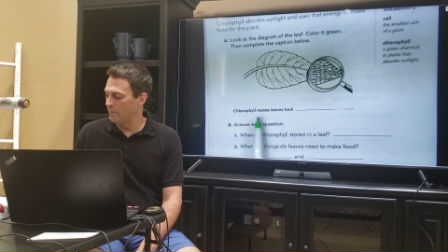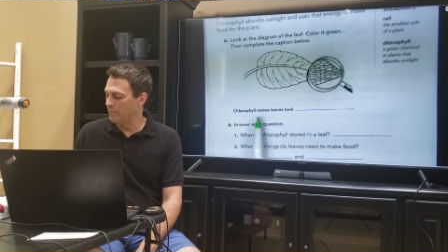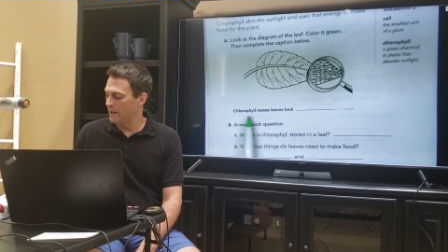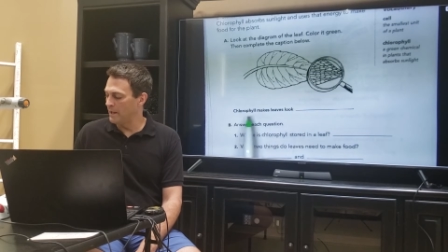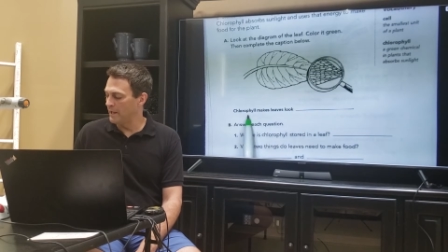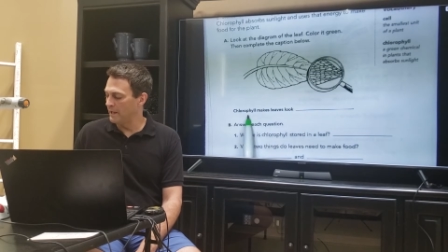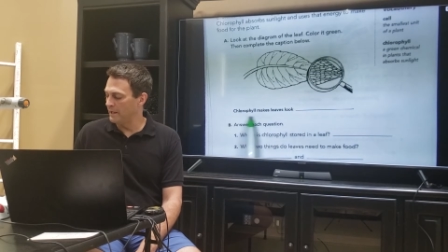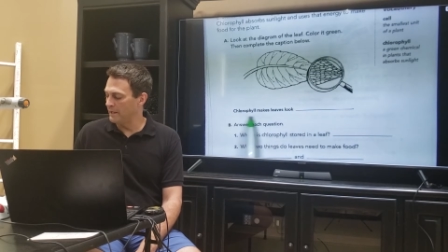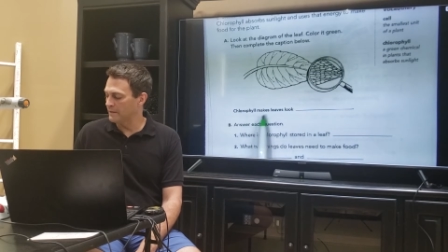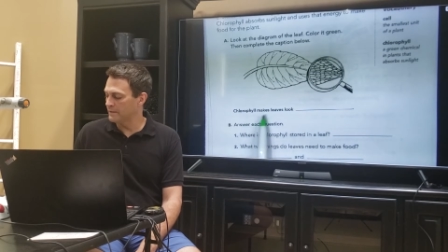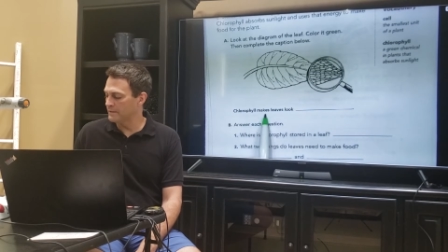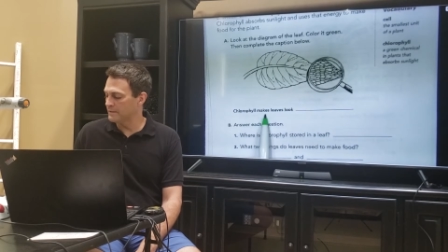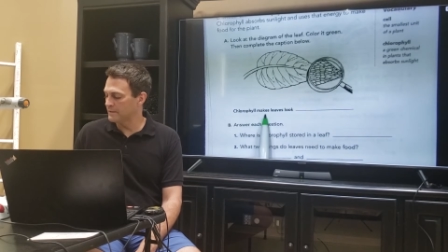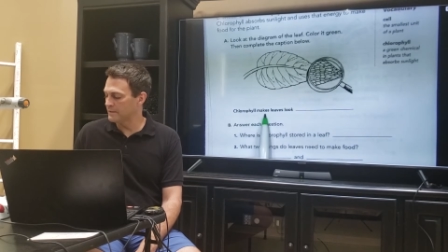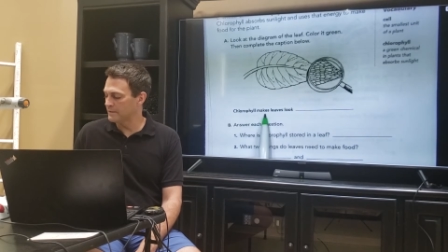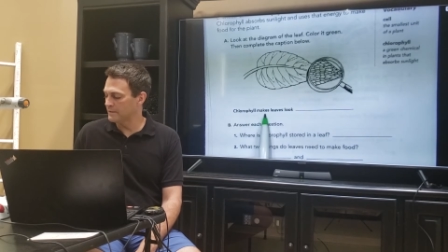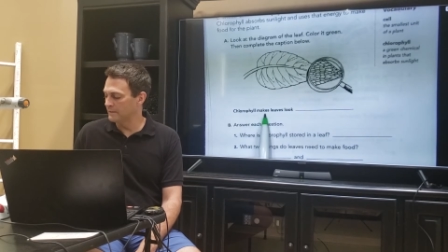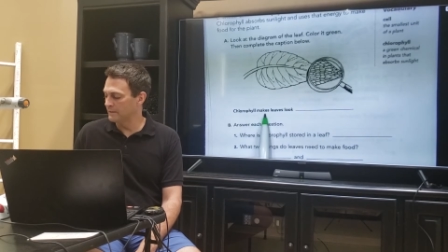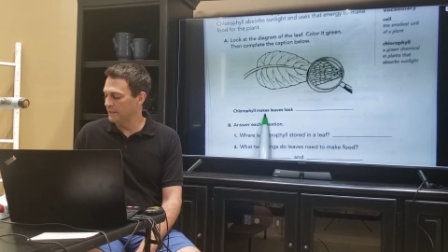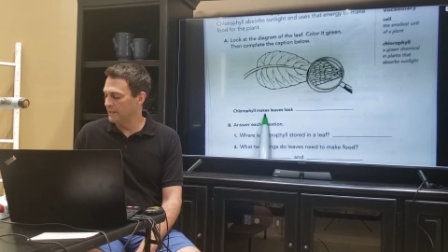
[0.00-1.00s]

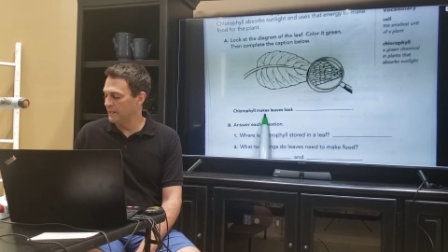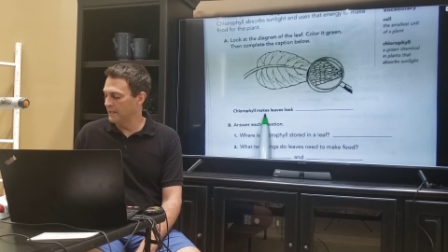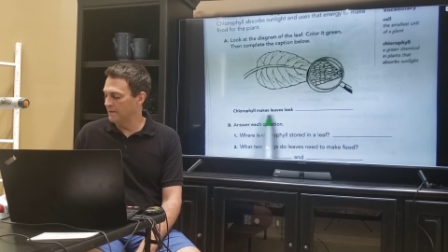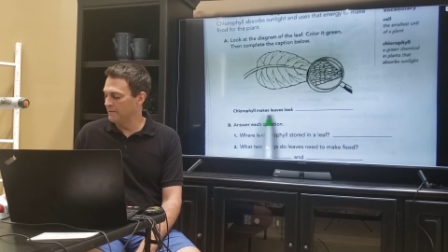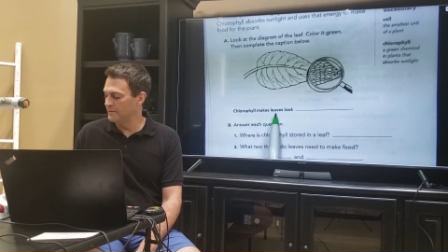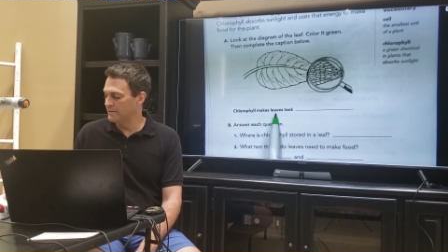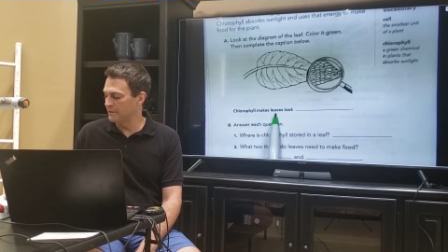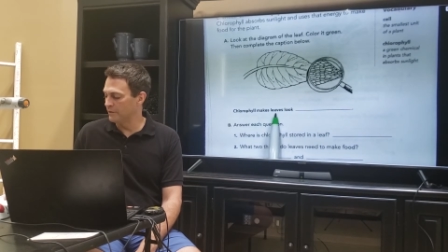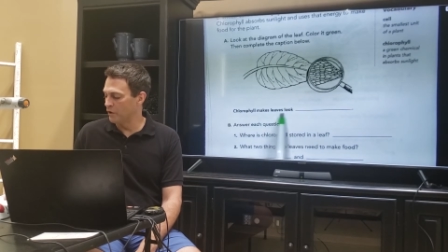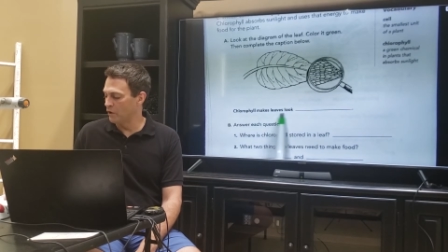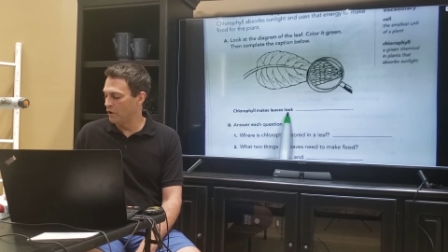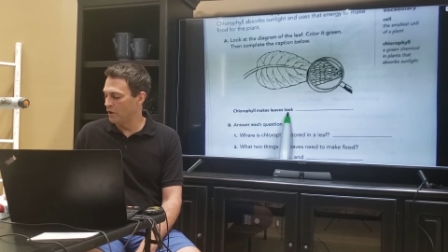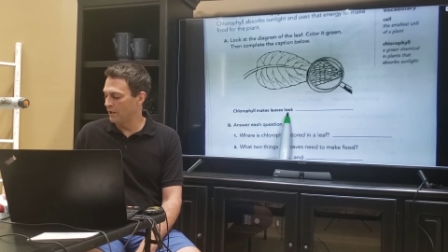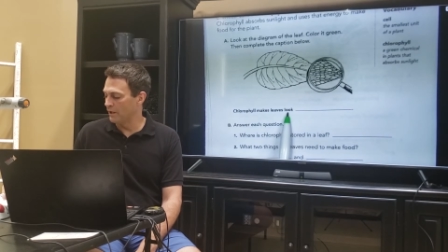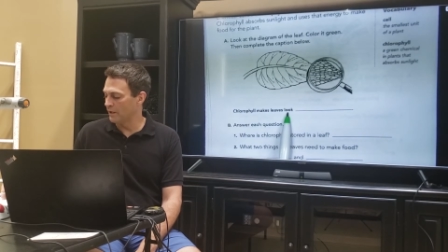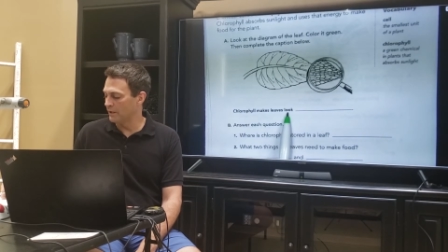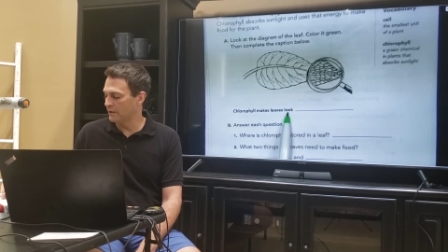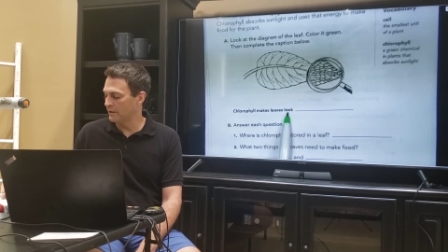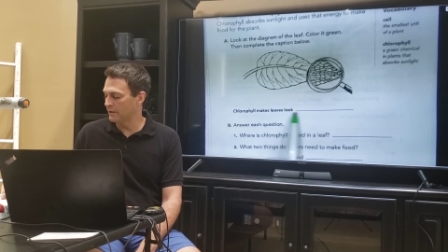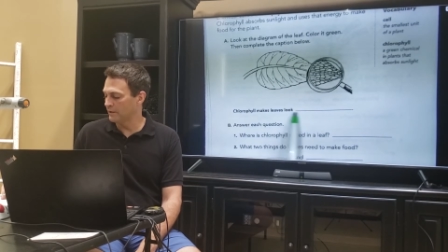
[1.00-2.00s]
makes leaves
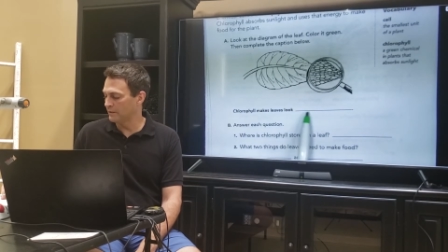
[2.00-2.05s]
look,